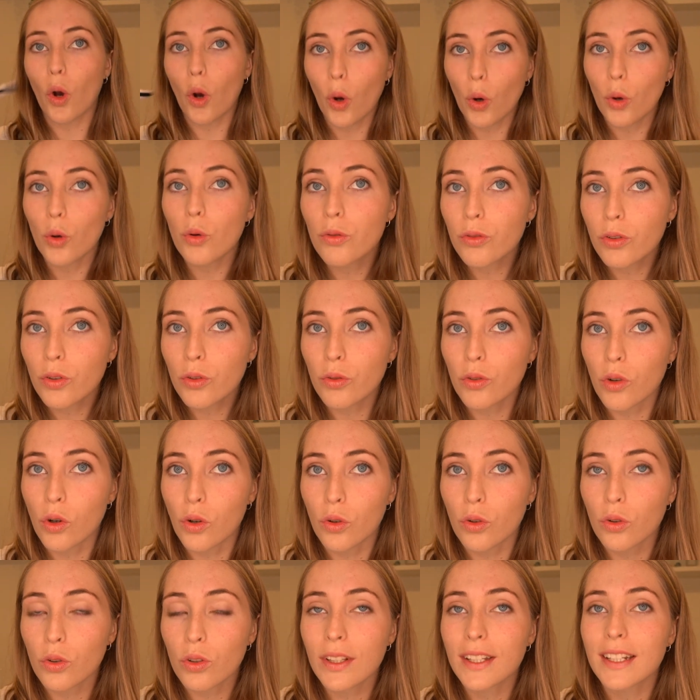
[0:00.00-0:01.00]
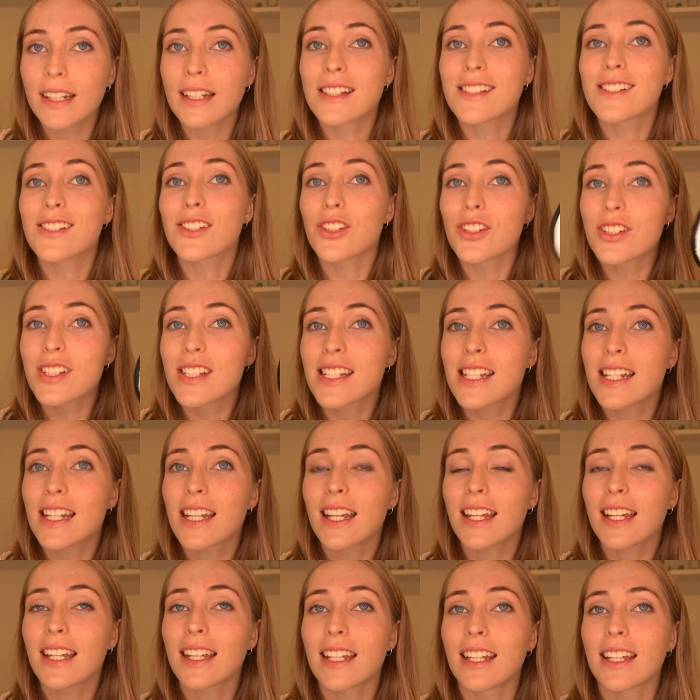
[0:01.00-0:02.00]
overall, it is good
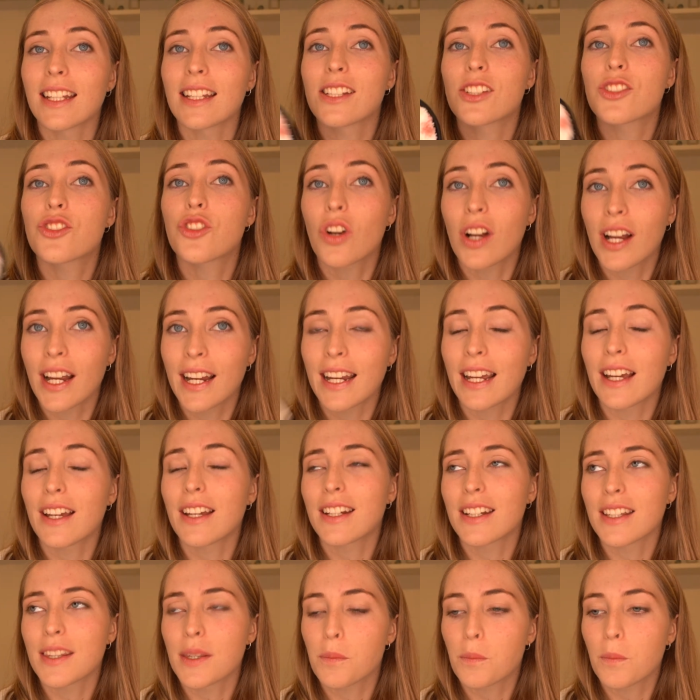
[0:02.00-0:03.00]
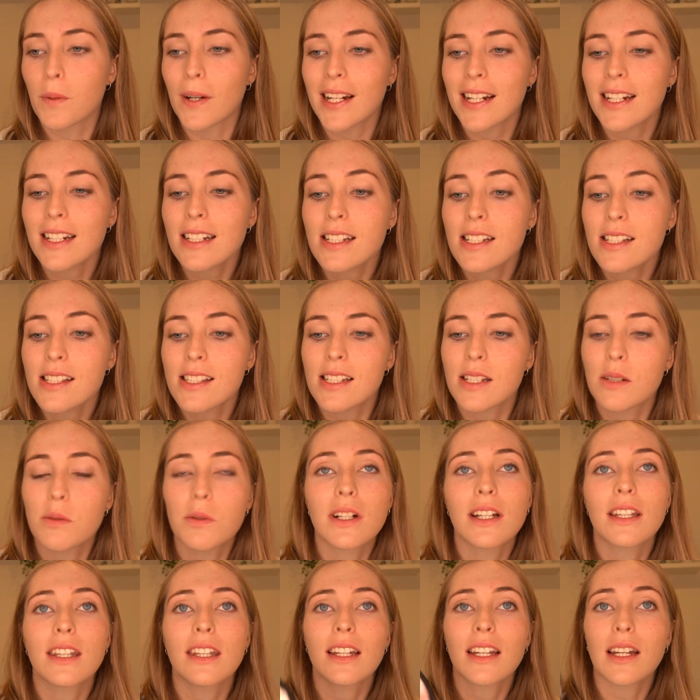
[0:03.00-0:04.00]
to try out another brand and see
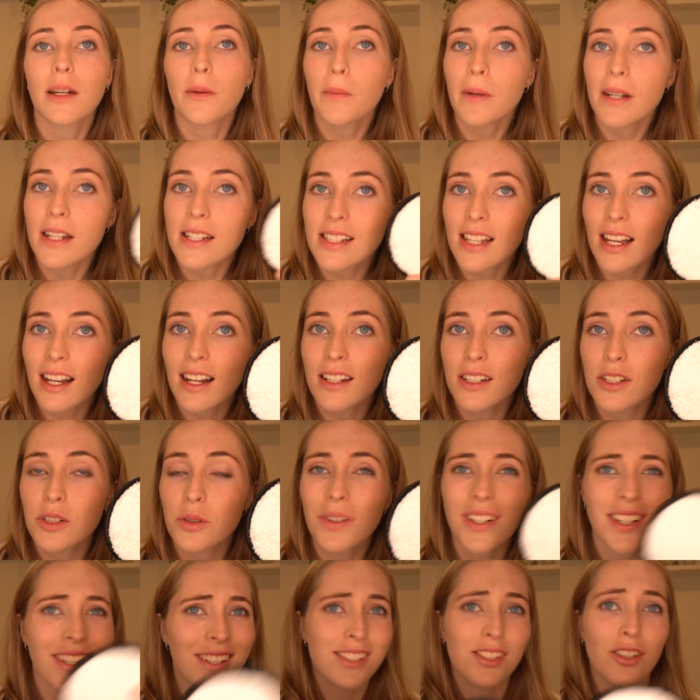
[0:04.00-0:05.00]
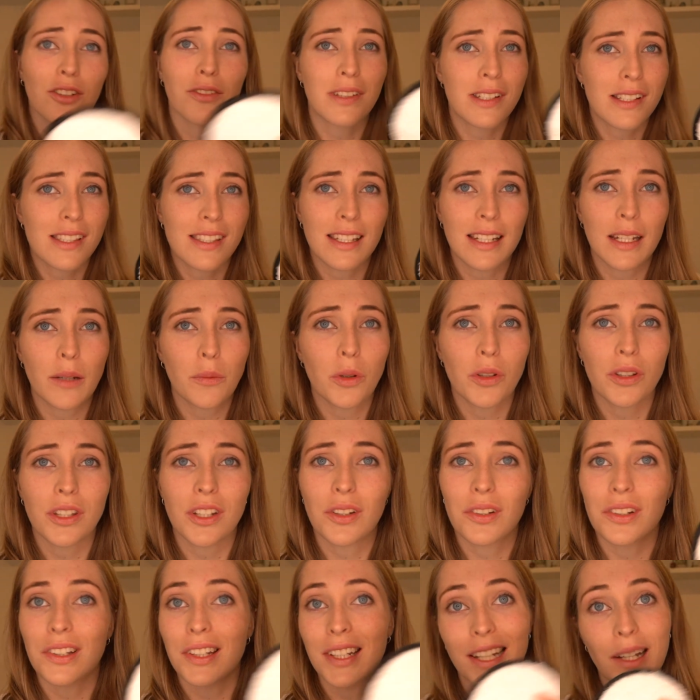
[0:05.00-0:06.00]
what other companies are doing, because obviously I'm not the
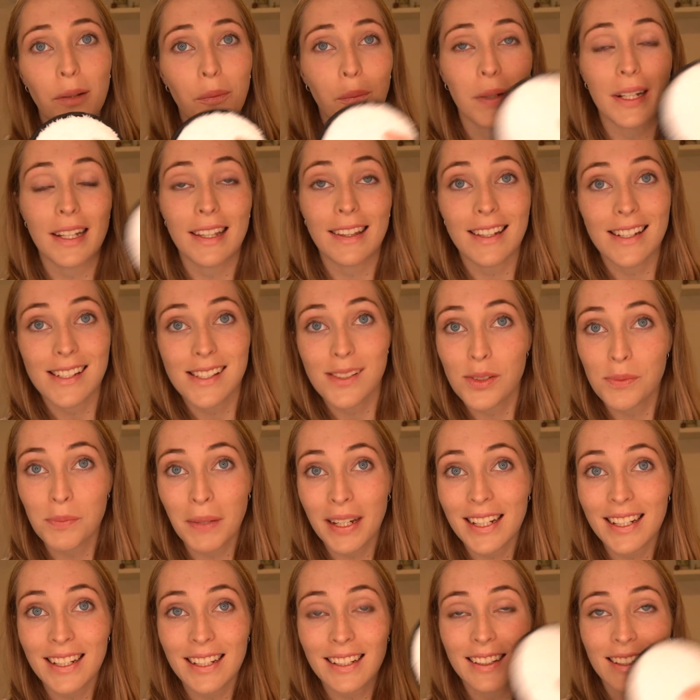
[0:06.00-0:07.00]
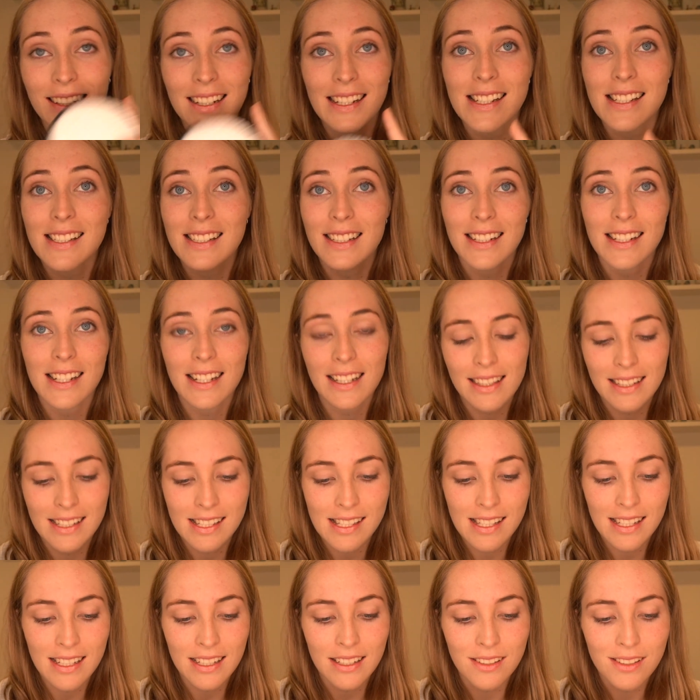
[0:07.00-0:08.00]
only company that's making these and getting
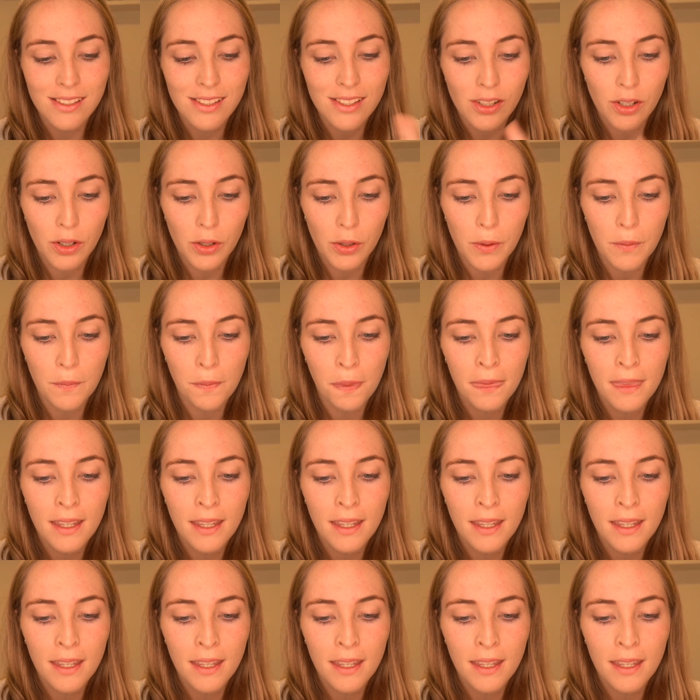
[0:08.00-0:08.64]
these in. So,